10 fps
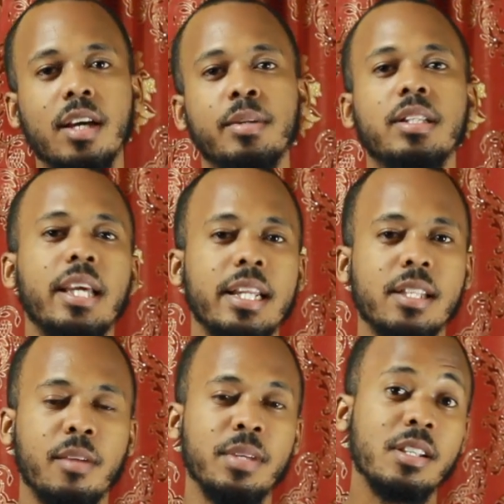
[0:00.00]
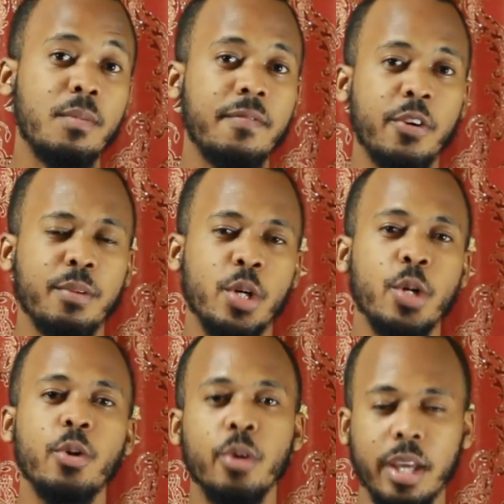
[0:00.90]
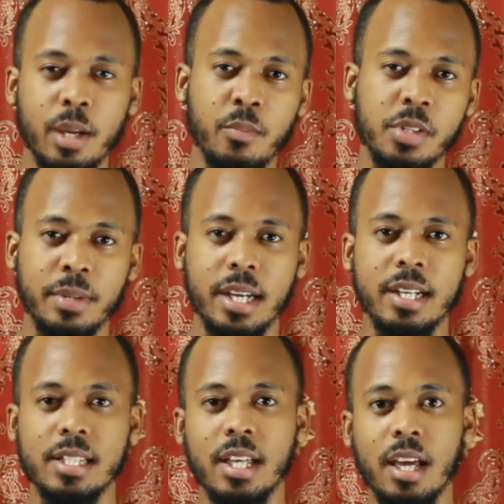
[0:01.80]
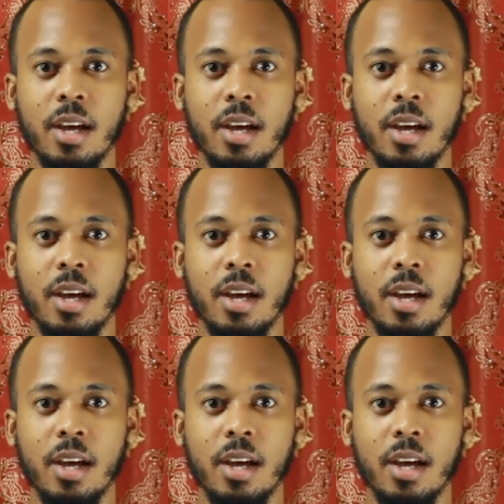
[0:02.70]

but today it's gonna be some fun but no games because